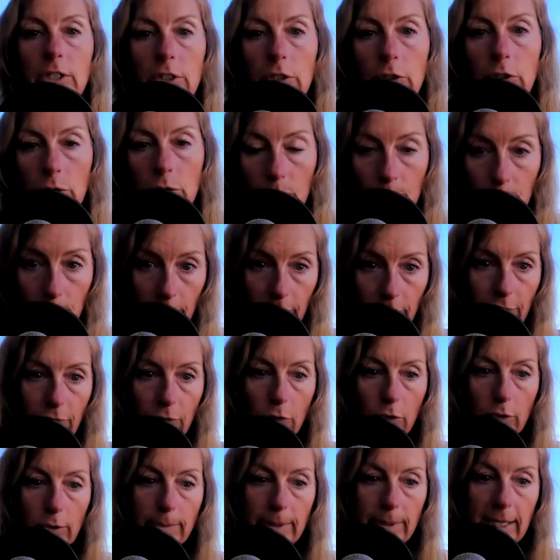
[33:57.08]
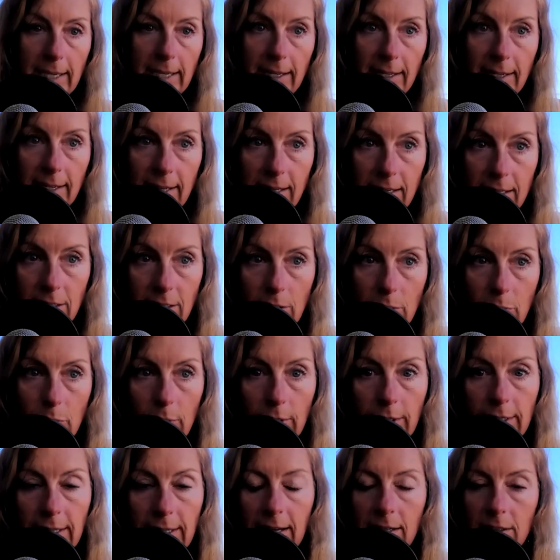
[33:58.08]
you performing in your
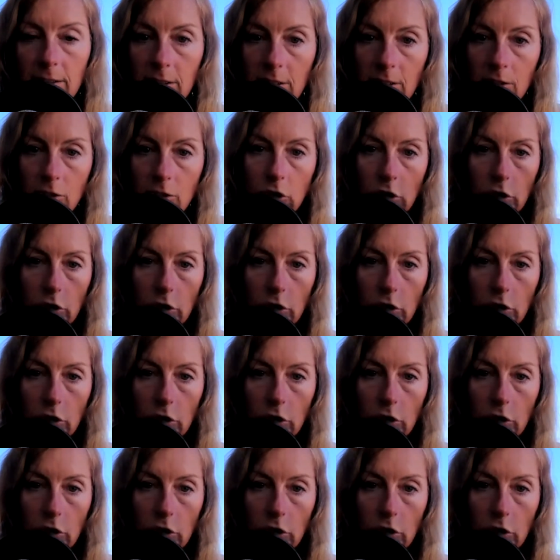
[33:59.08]
workouts?